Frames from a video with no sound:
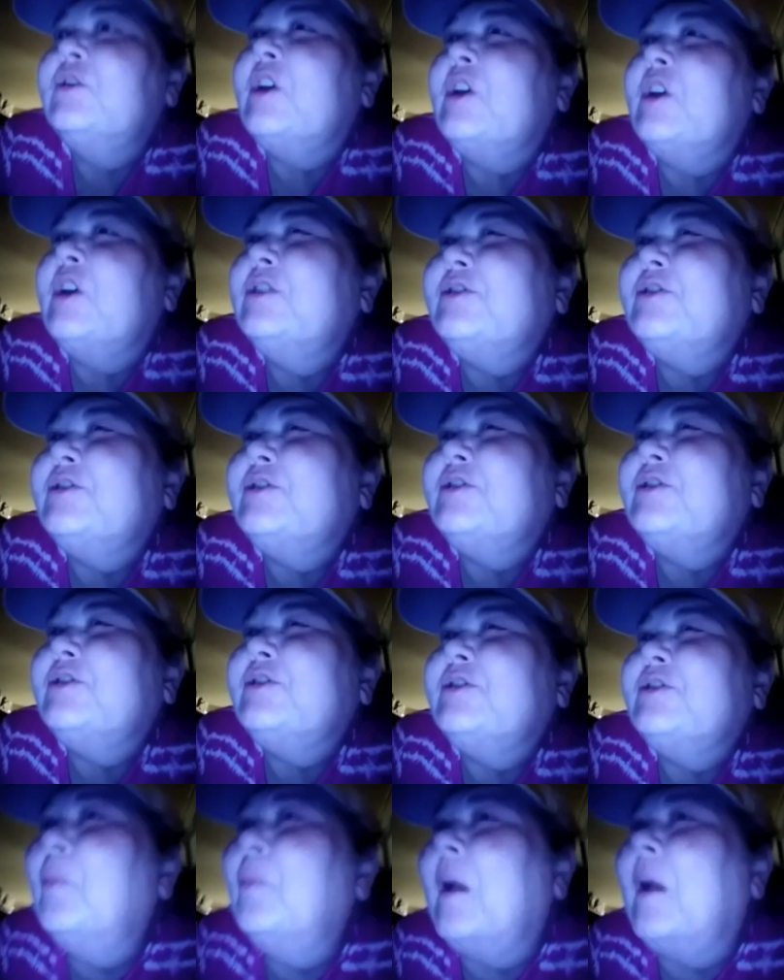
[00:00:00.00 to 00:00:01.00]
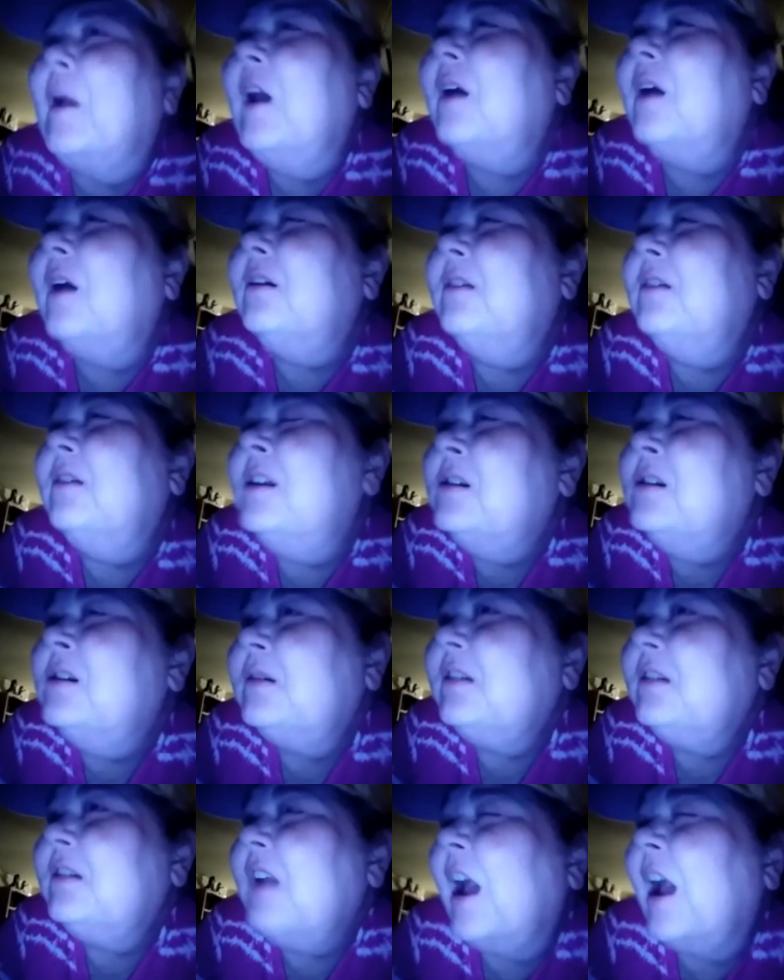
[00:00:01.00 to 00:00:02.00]
So about,
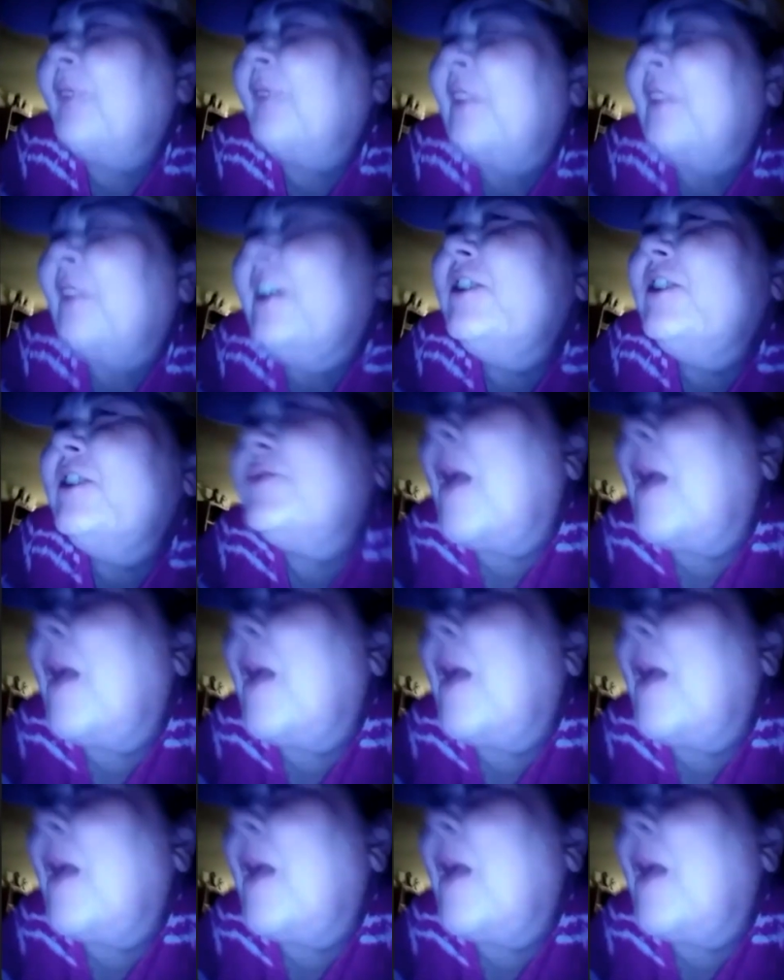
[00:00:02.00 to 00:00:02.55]
I think it's about